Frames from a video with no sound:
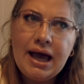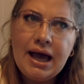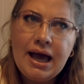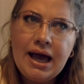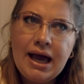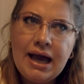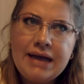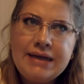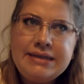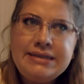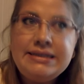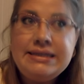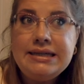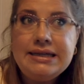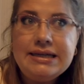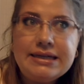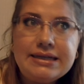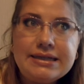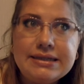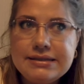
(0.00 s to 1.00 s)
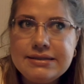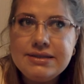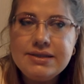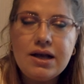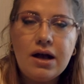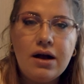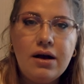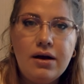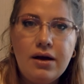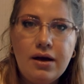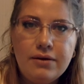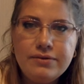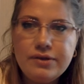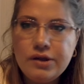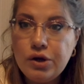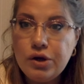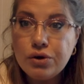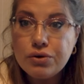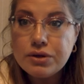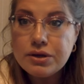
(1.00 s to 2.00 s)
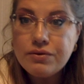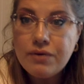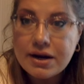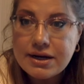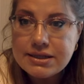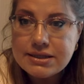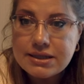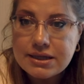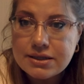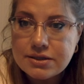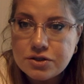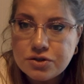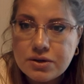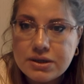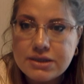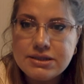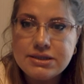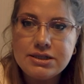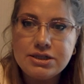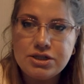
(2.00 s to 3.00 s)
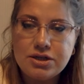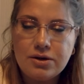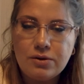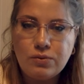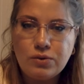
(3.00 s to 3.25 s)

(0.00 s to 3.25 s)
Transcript: ideas of the early Renaissance transition.